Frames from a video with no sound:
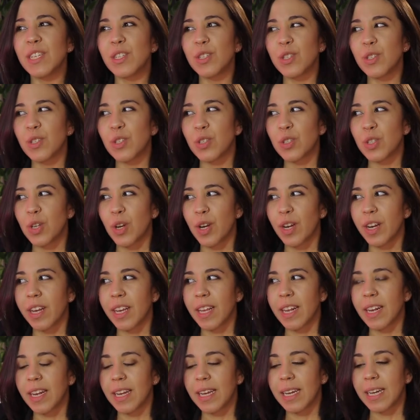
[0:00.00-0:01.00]

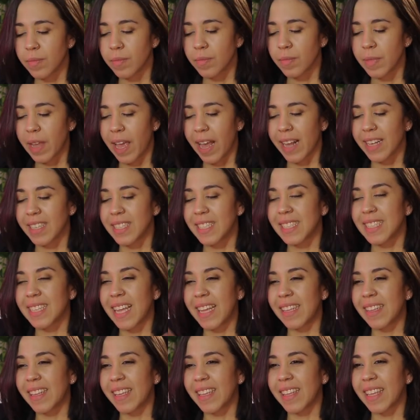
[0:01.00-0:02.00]
certain uh,
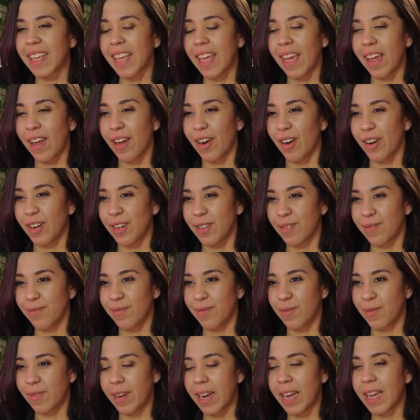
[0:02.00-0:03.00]
extended care,
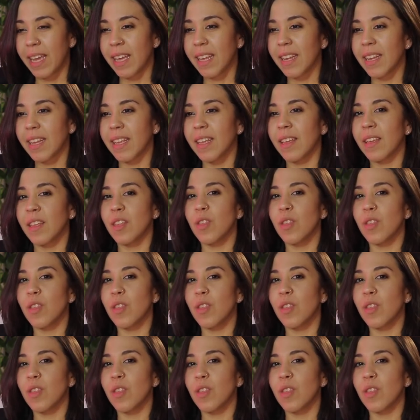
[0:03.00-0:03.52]
right?